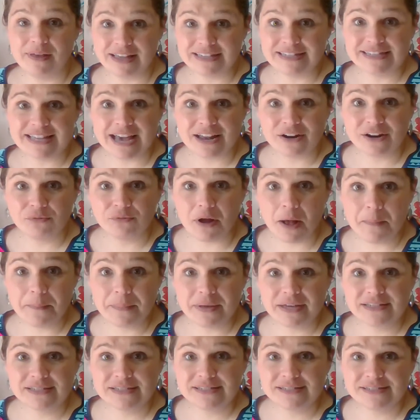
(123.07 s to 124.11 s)
Is that a
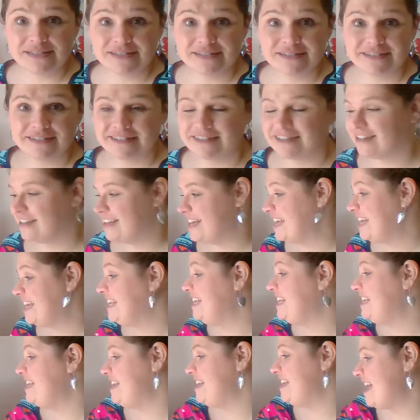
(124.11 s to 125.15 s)
rhombus?
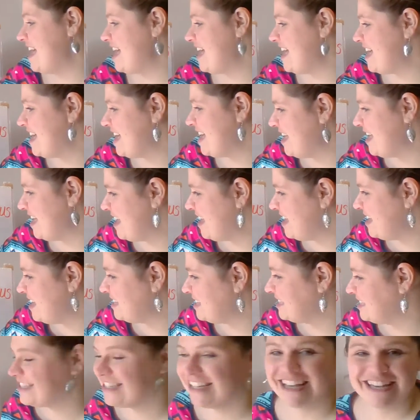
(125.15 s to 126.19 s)

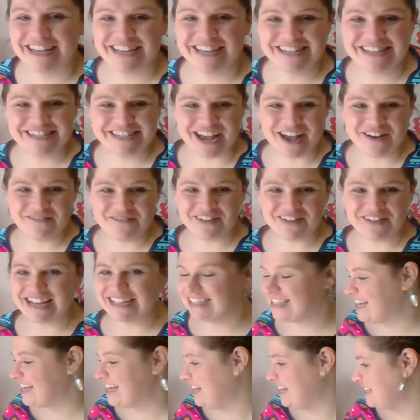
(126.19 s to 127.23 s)
Yes. Good job, guys.
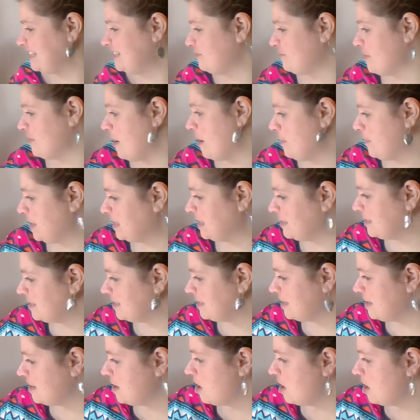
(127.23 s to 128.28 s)
That is a rhombus.
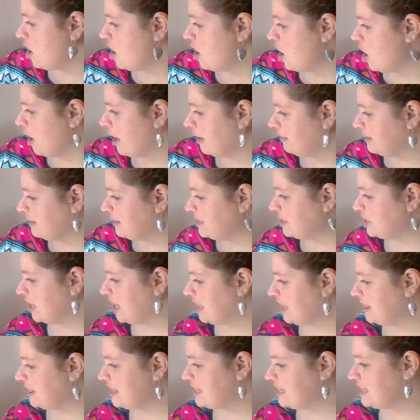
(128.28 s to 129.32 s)
All right, let's look
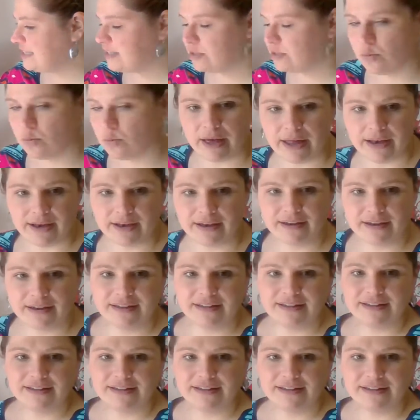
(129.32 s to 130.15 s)
at this one.